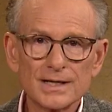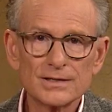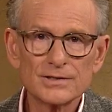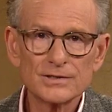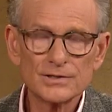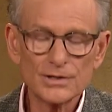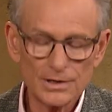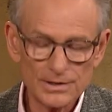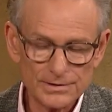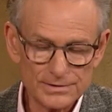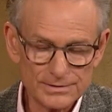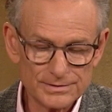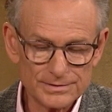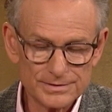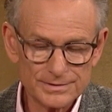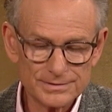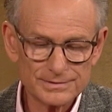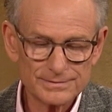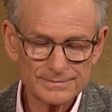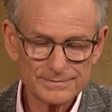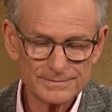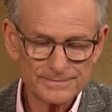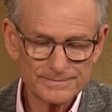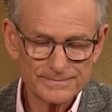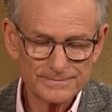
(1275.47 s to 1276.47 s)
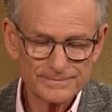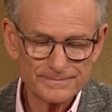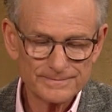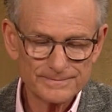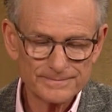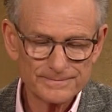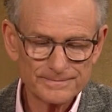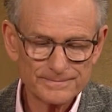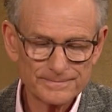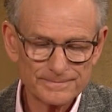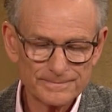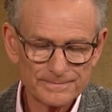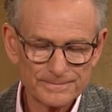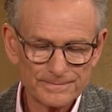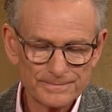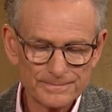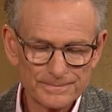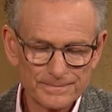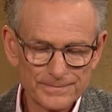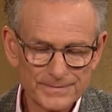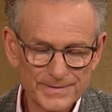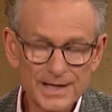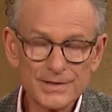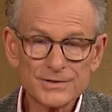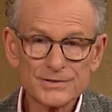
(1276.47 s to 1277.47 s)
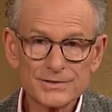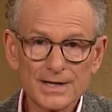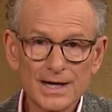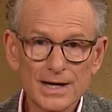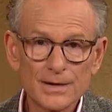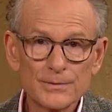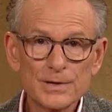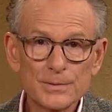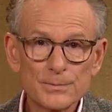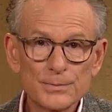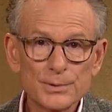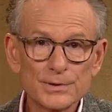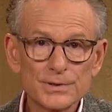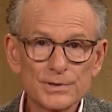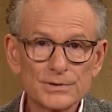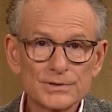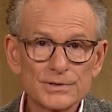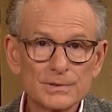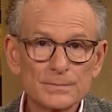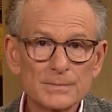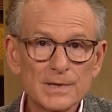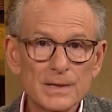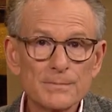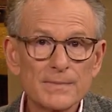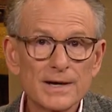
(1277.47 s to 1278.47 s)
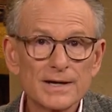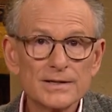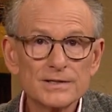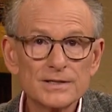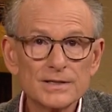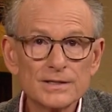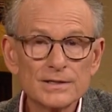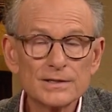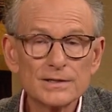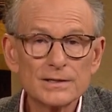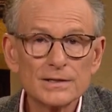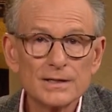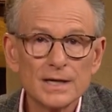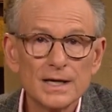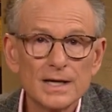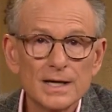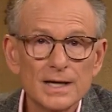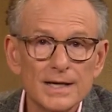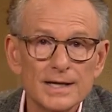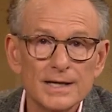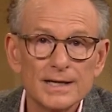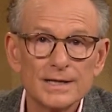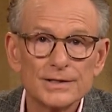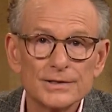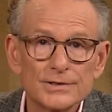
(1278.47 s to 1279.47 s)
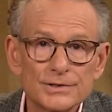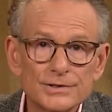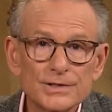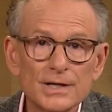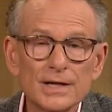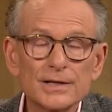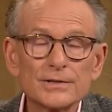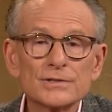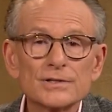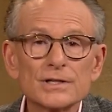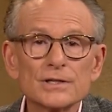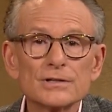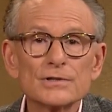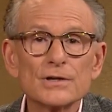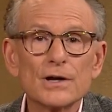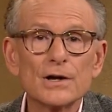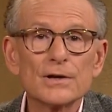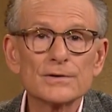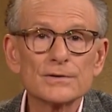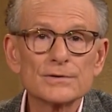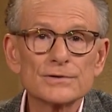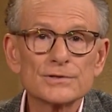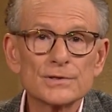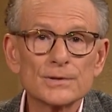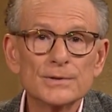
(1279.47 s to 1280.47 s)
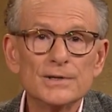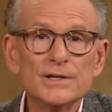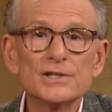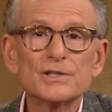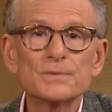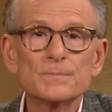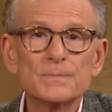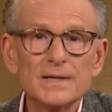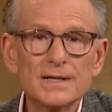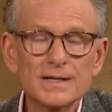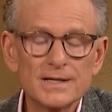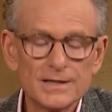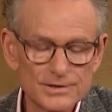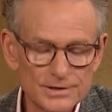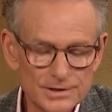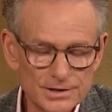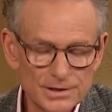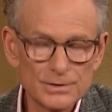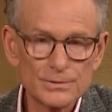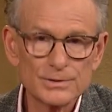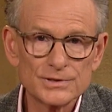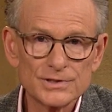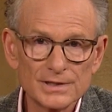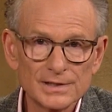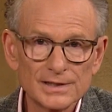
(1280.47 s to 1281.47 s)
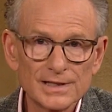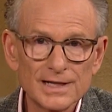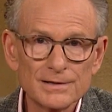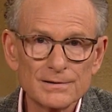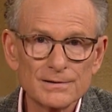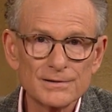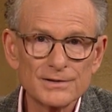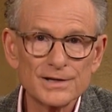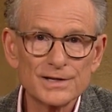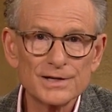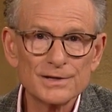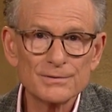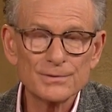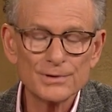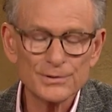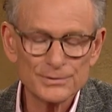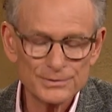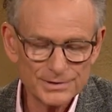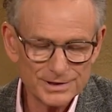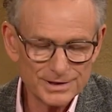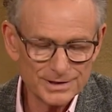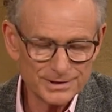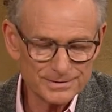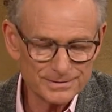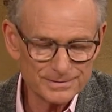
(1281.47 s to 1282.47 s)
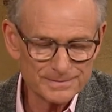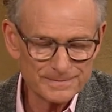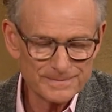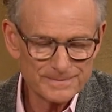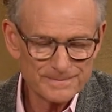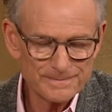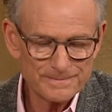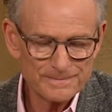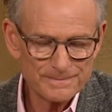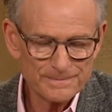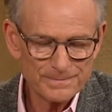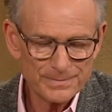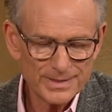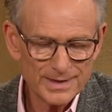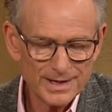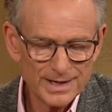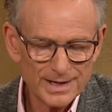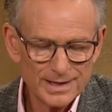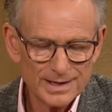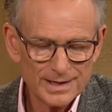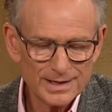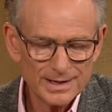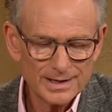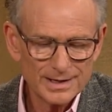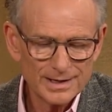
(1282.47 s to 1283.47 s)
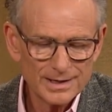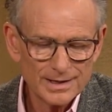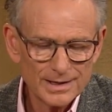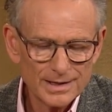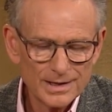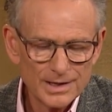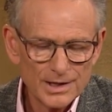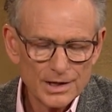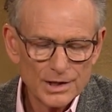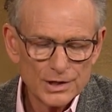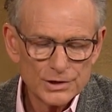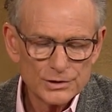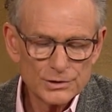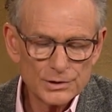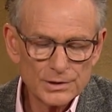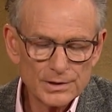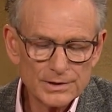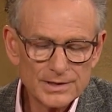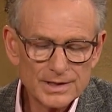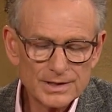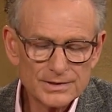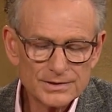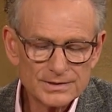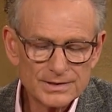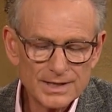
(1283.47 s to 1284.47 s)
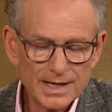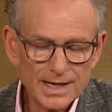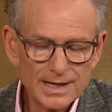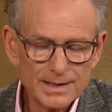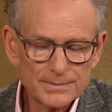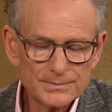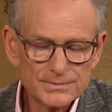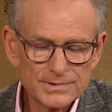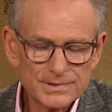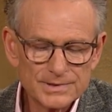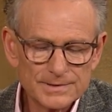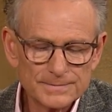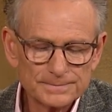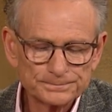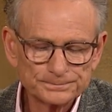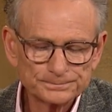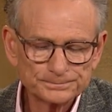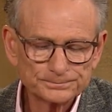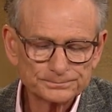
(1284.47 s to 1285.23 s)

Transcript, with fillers: and daughters. That's how he put it to me, my dear sons and daughters. So he's speaking to you. It's a letter that he wrote to you. During these times,